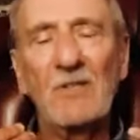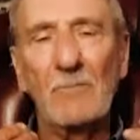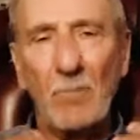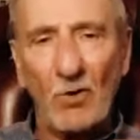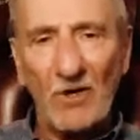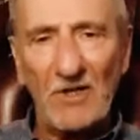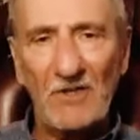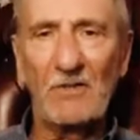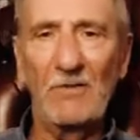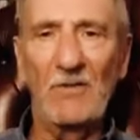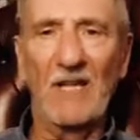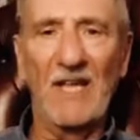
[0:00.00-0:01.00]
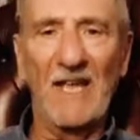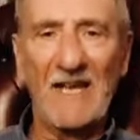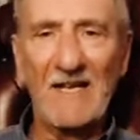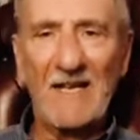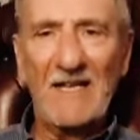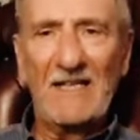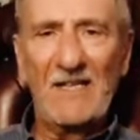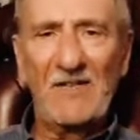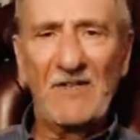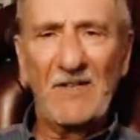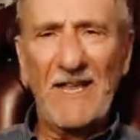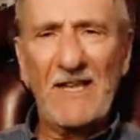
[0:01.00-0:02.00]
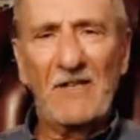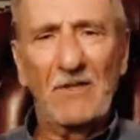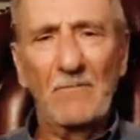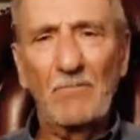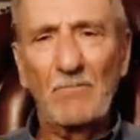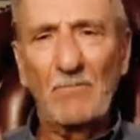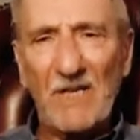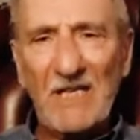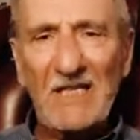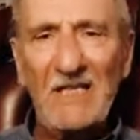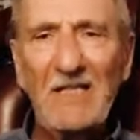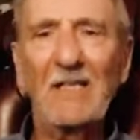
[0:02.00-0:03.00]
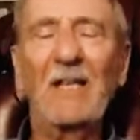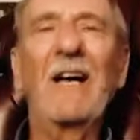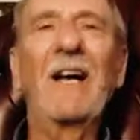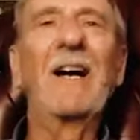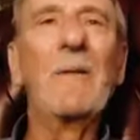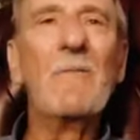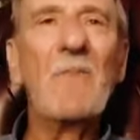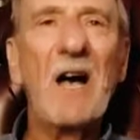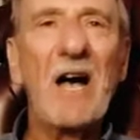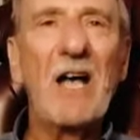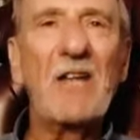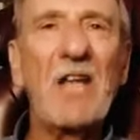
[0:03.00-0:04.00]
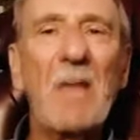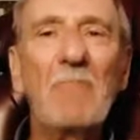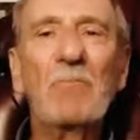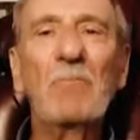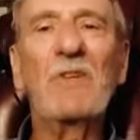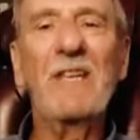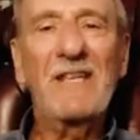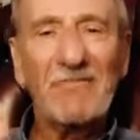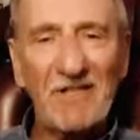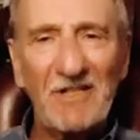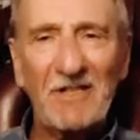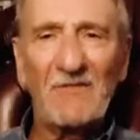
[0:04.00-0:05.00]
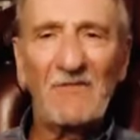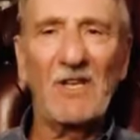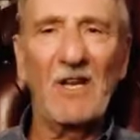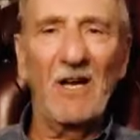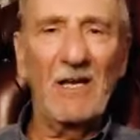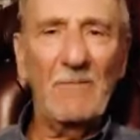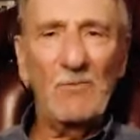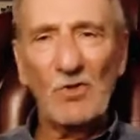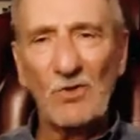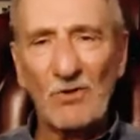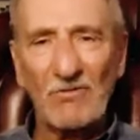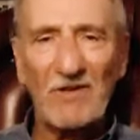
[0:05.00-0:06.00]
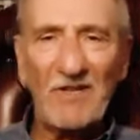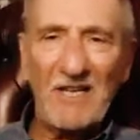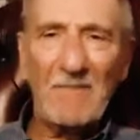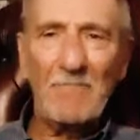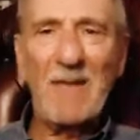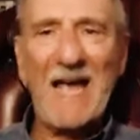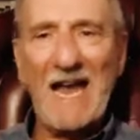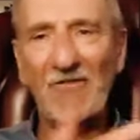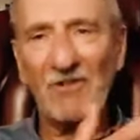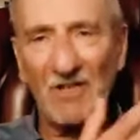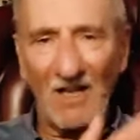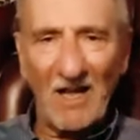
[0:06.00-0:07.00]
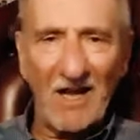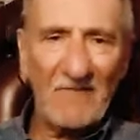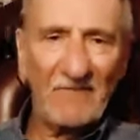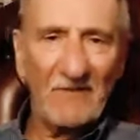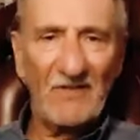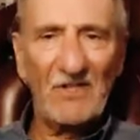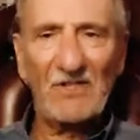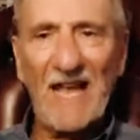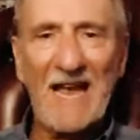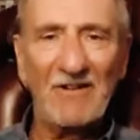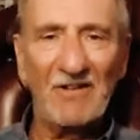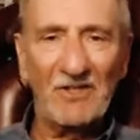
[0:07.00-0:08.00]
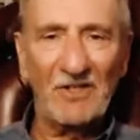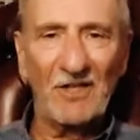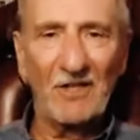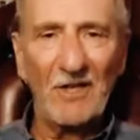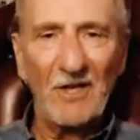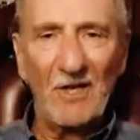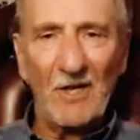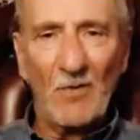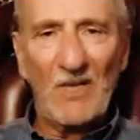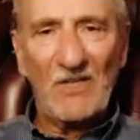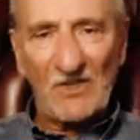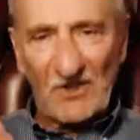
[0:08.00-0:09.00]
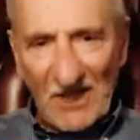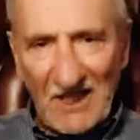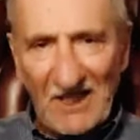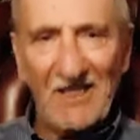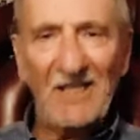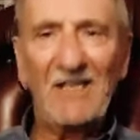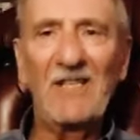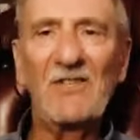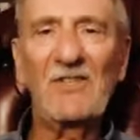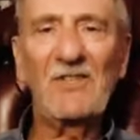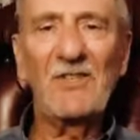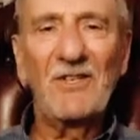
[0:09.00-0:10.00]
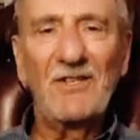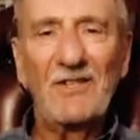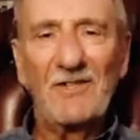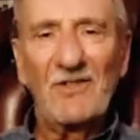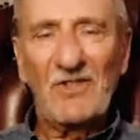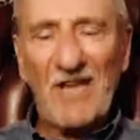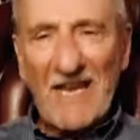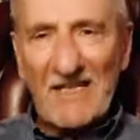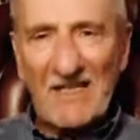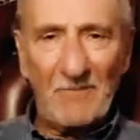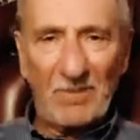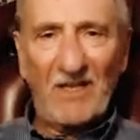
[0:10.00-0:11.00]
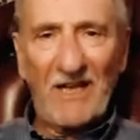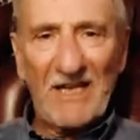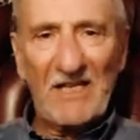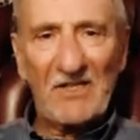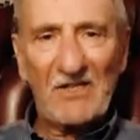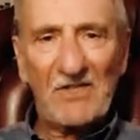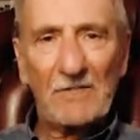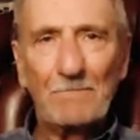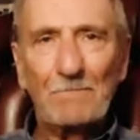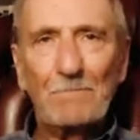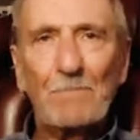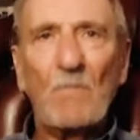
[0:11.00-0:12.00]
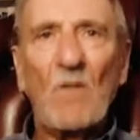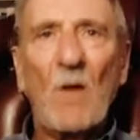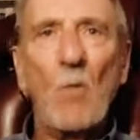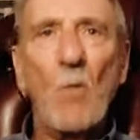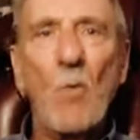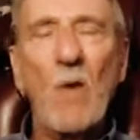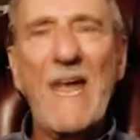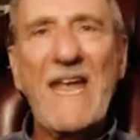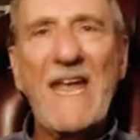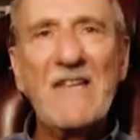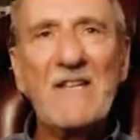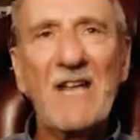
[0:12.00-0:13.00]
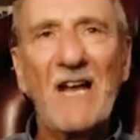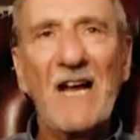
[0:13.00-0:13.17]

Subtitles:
to point to there is that there can be a period of time during the apparent life of this character when seeking is taking place, when